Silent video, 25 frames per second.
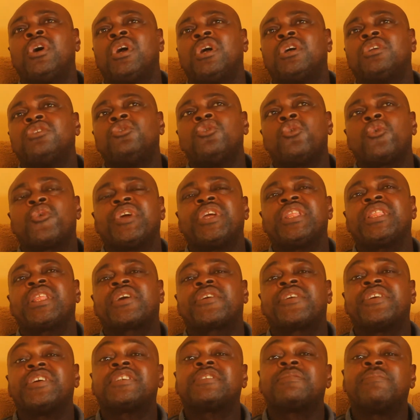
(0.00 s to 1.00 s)
during
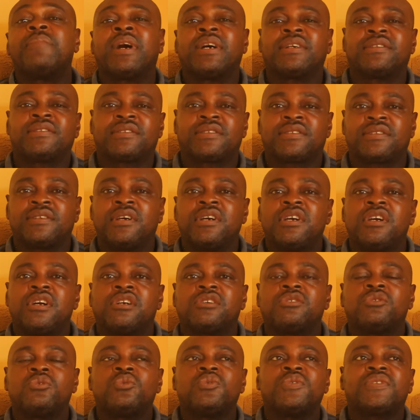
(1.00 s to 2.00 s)
Christmas,
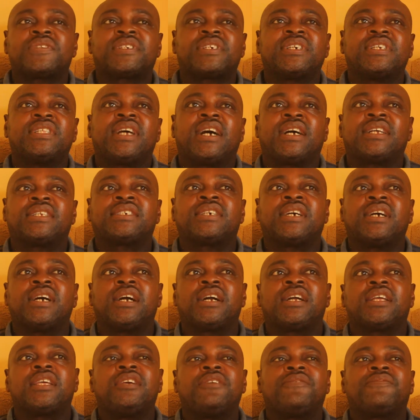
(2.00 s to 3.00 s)
you will see that
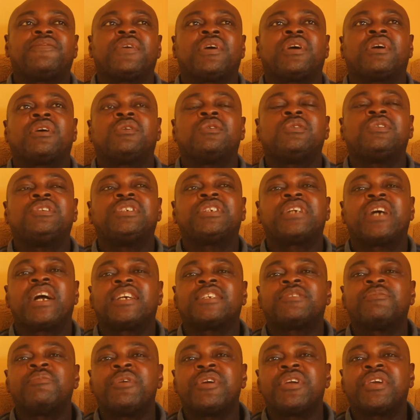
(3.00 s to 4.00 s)
if Ojira is
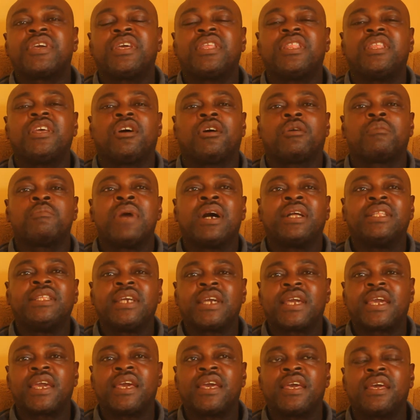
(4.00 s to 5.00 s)
bringing their
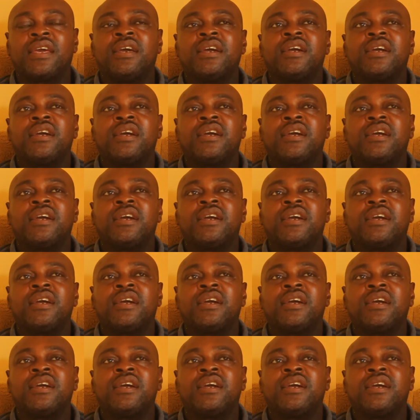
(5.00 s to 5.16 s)
badike,